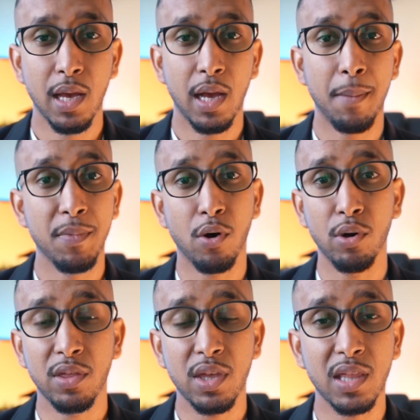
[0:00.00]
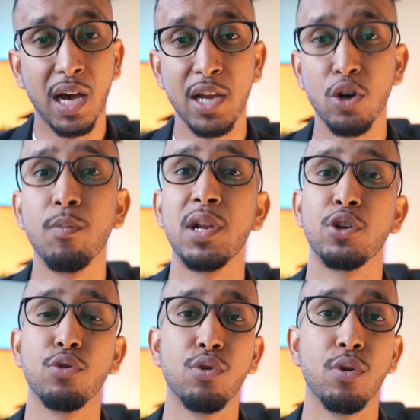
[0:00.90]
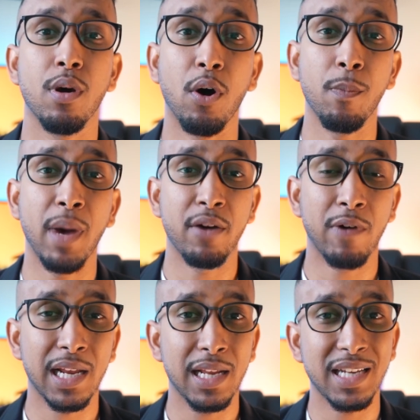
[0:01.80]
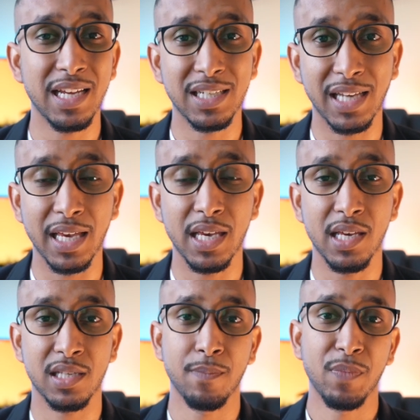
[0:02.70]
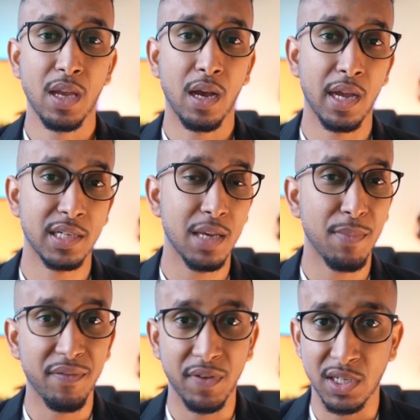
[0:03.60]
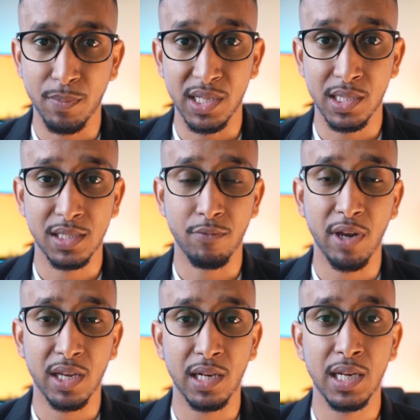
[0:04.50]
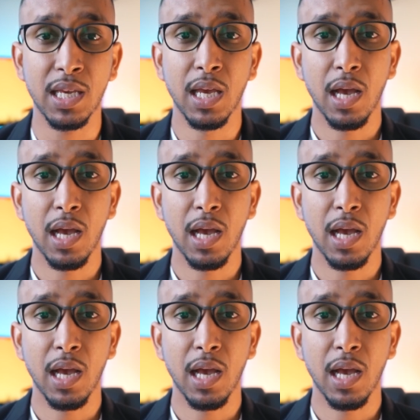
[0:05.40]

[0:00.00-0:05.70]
The only thing that I normally do on my regular day-to-day is I take my vitamins regularly,